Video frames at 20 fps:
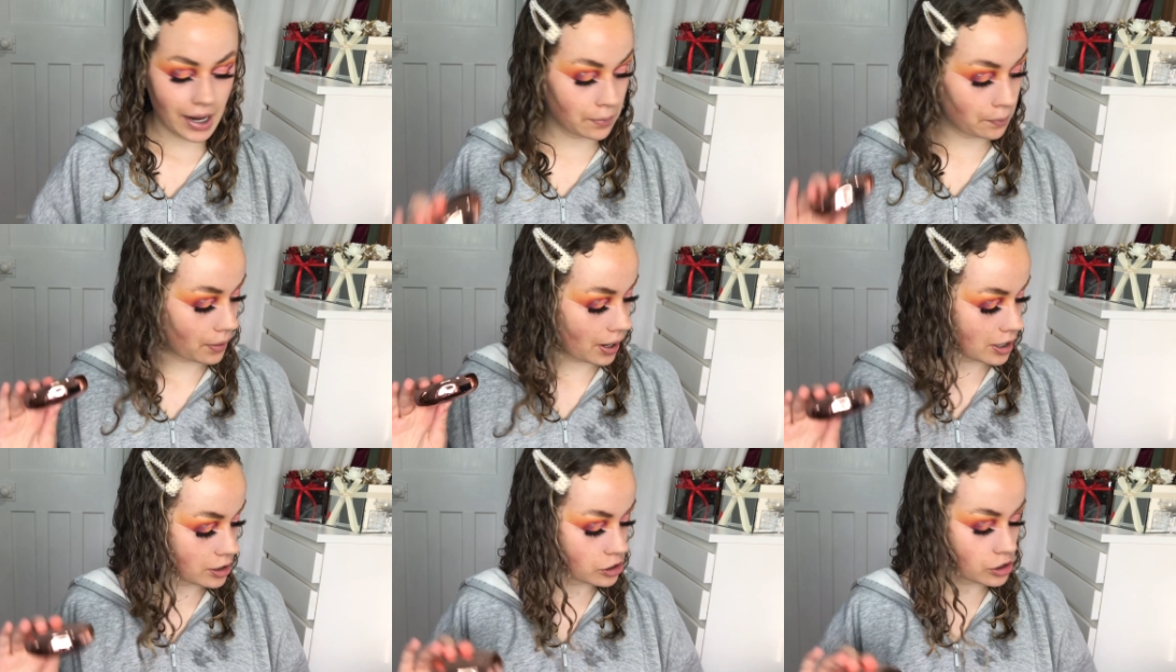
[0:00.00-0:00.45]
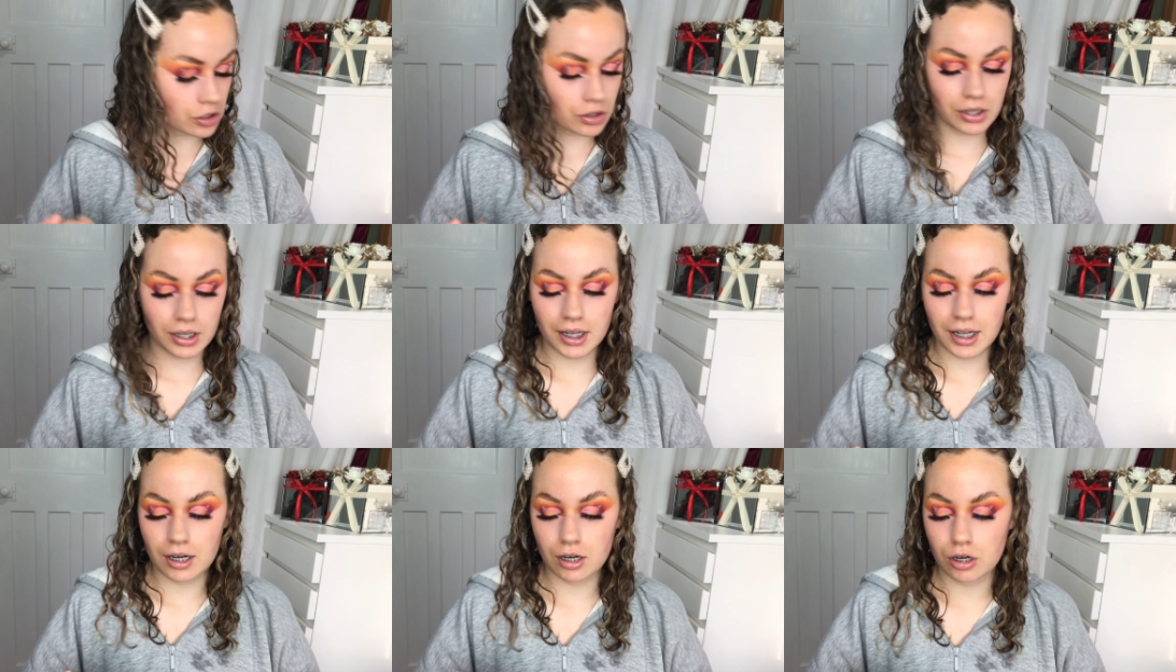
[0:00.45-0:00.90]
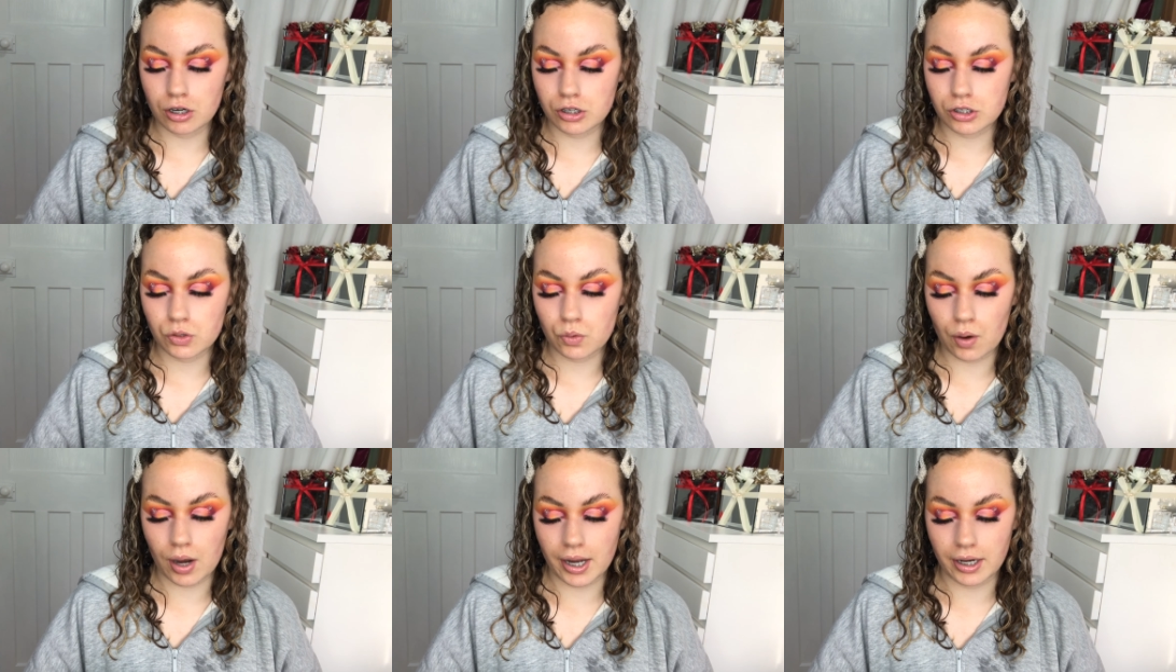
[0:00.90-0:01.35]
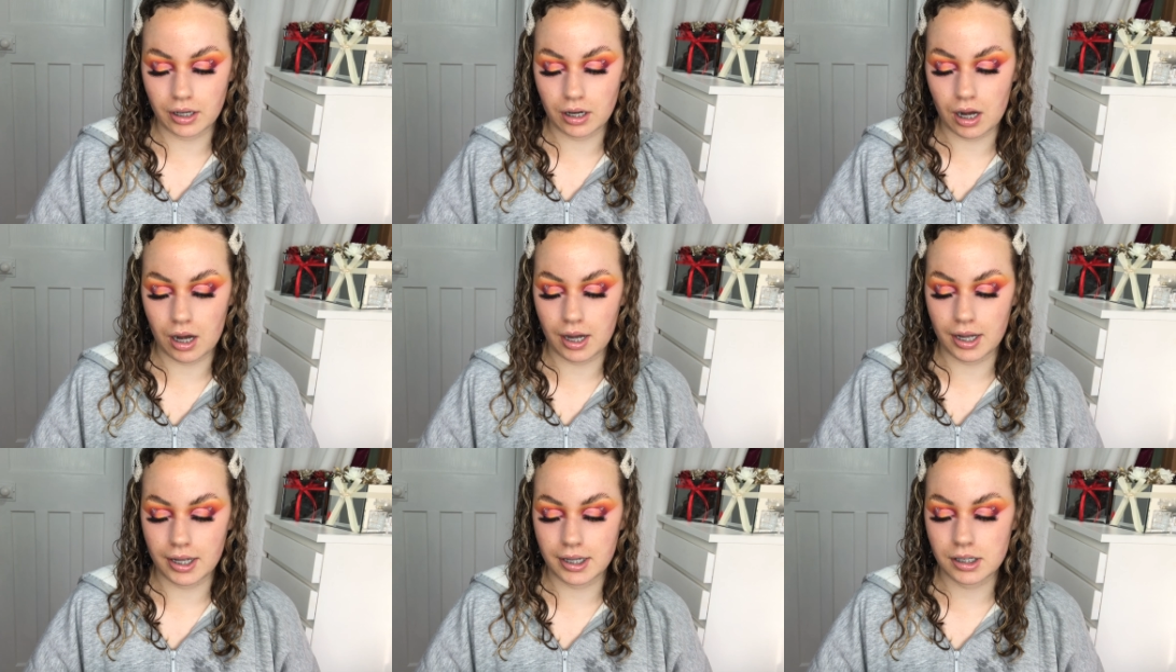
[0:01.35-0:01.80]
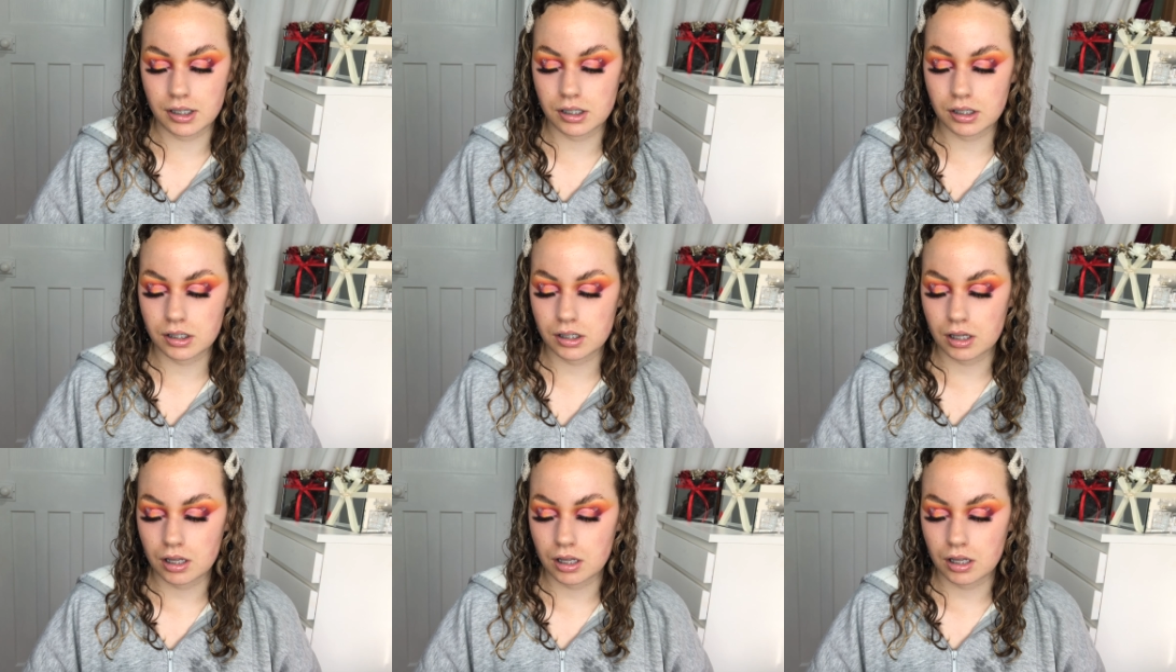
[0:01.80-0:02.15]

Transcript: but I do think it looks quite nice.